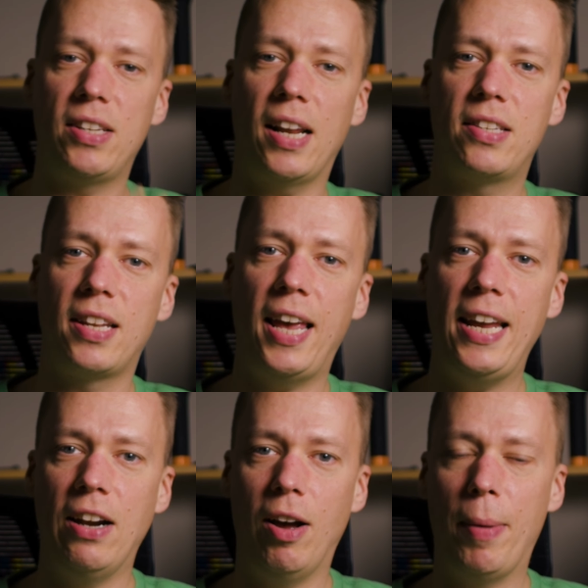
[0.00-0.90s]
so that's the
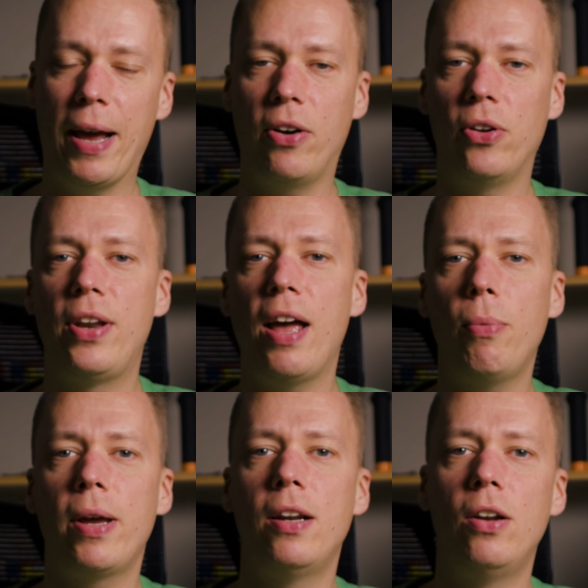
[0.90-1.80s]
key light back on. Now
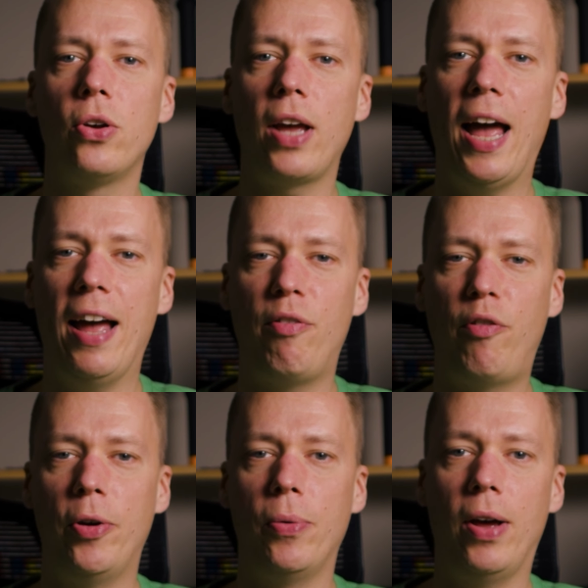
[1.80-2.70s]
we're going to look at a
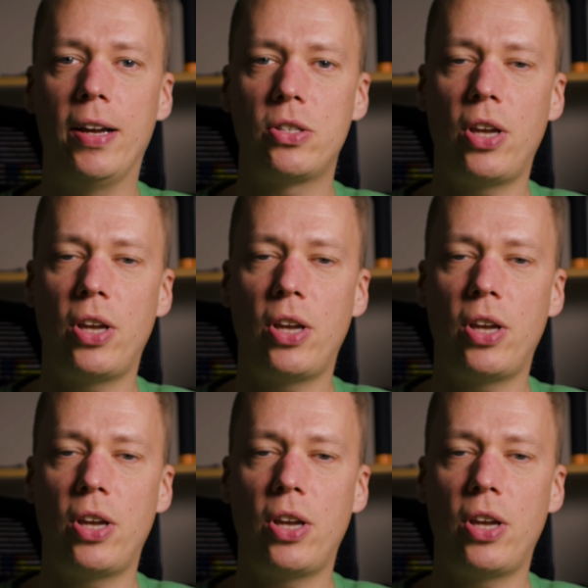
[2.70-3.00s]
fill light.